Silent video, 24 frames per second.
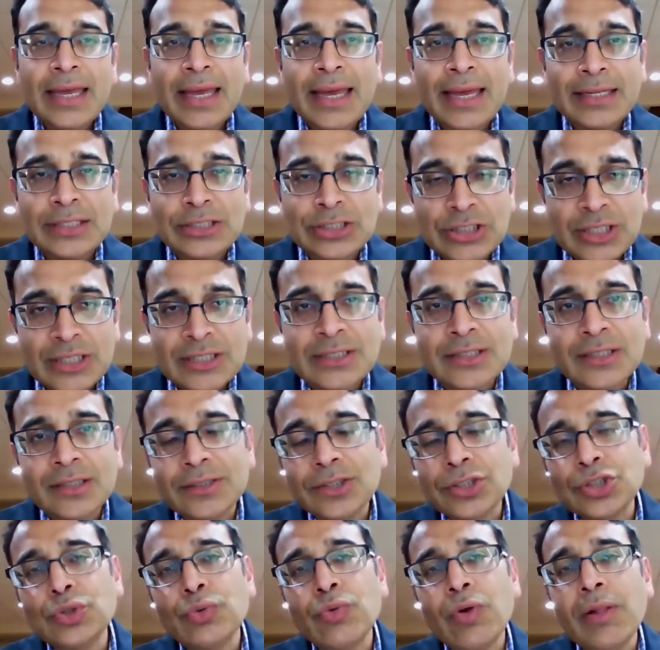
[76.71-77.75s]
and just
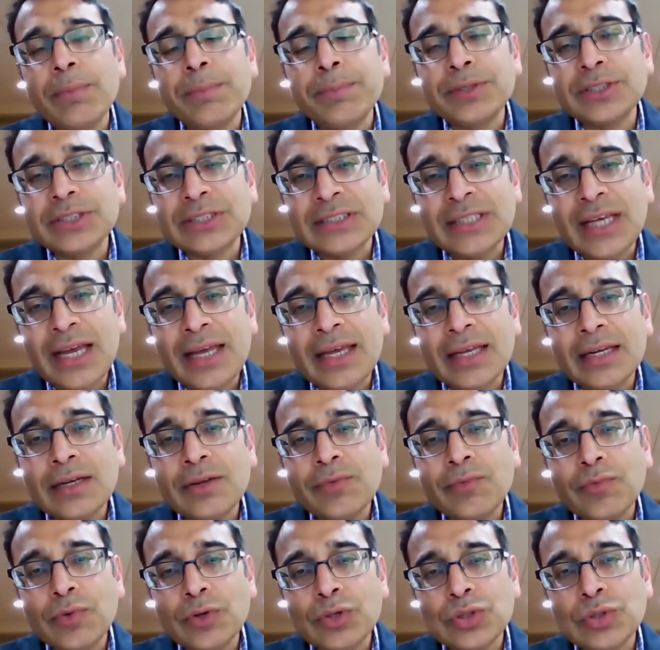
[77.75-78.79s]
under 12%
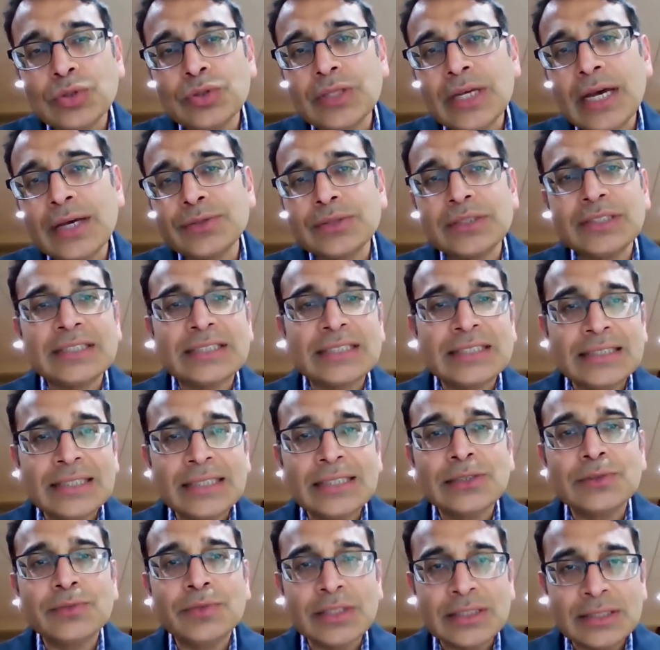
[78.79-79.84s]
for
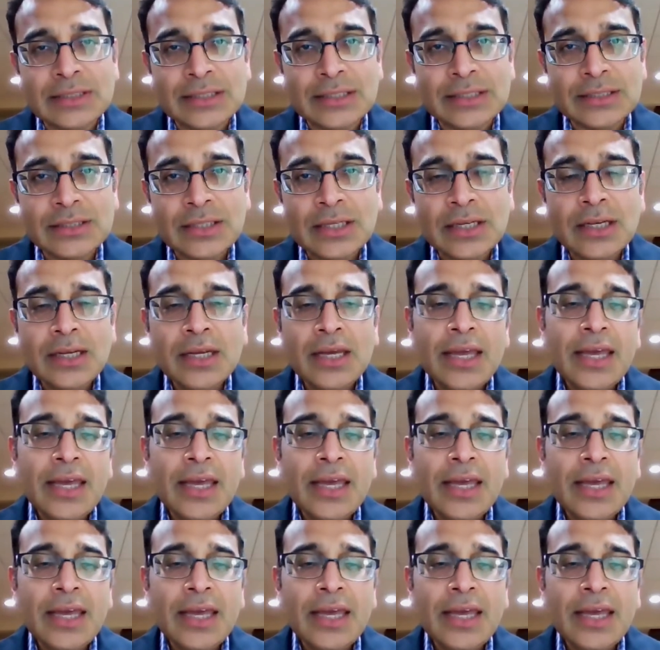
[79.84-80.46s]
2006 vintage.